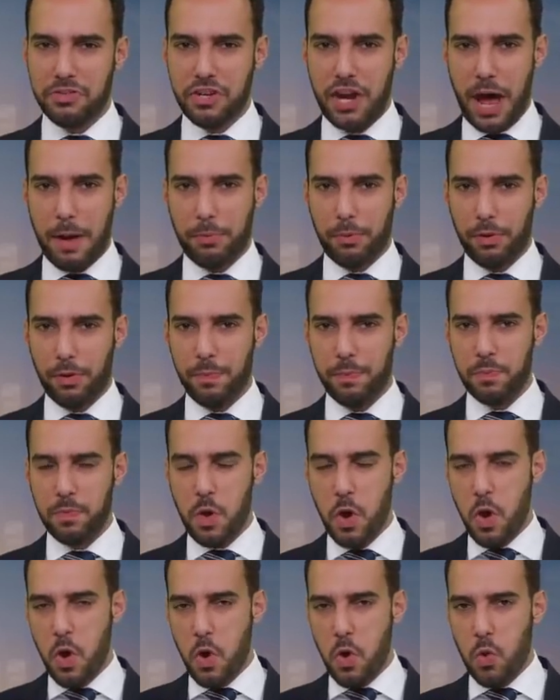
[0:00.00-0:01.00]
Chappell.
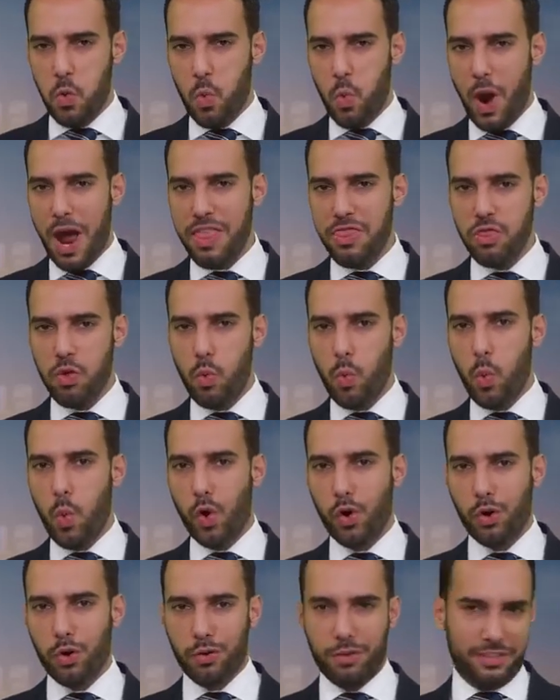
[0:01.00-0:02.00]
When the
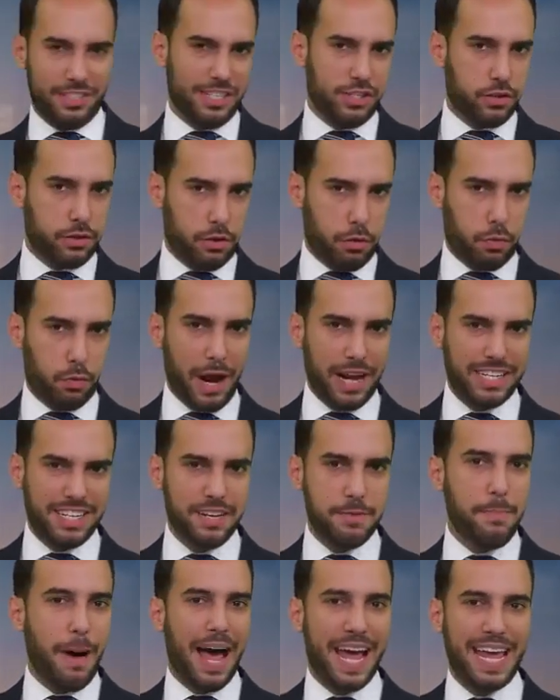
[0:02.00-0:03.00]
world is
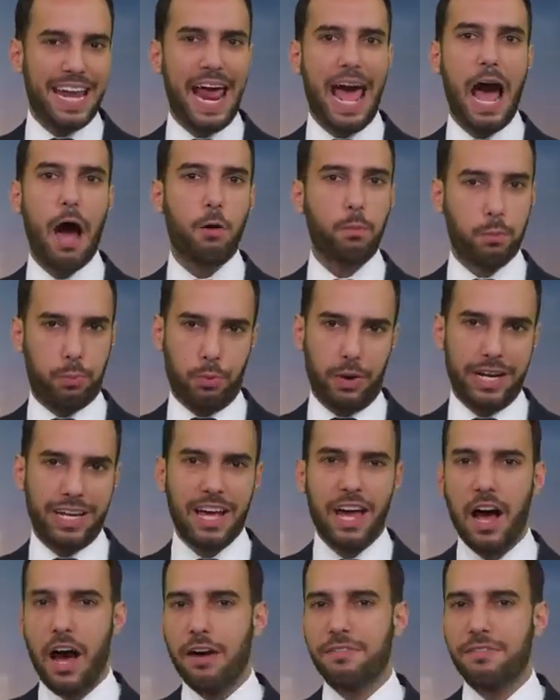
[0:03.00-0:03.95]
threatened by an outbreak